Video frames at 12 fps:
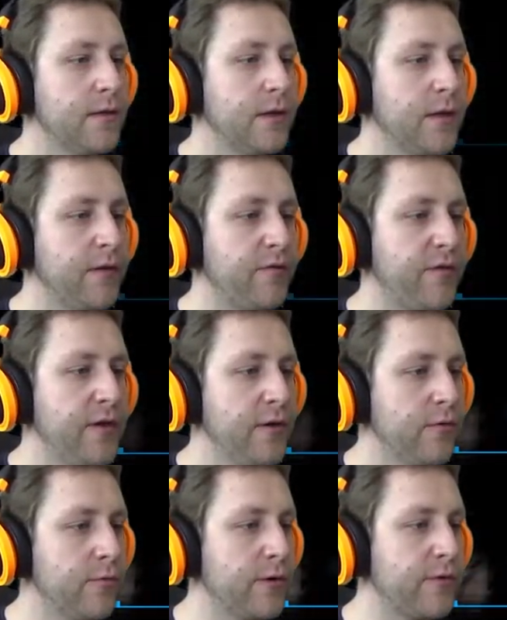If
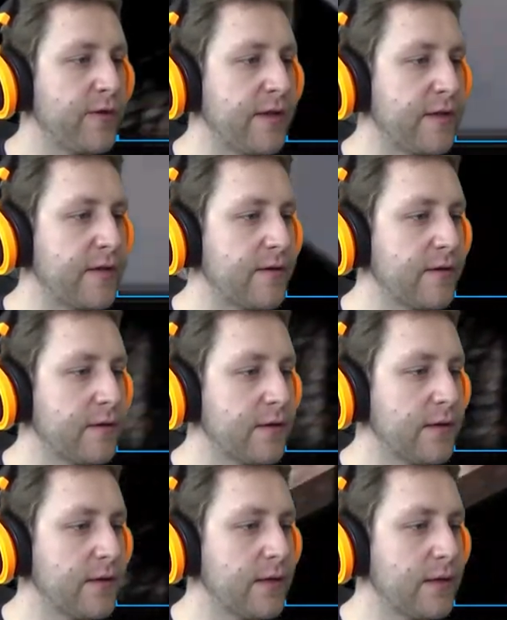you would have thought.
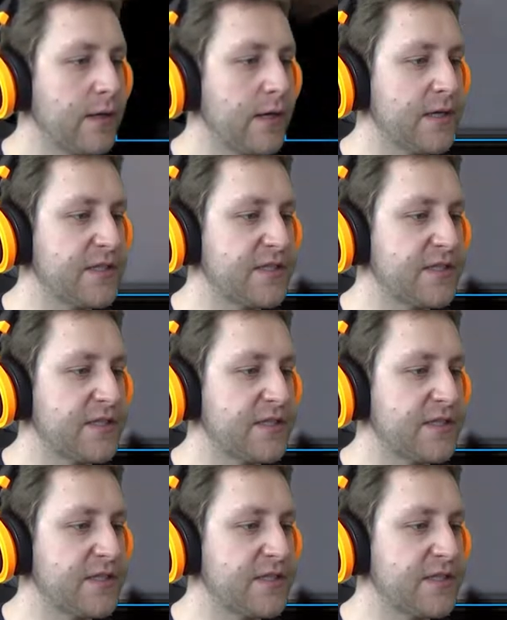I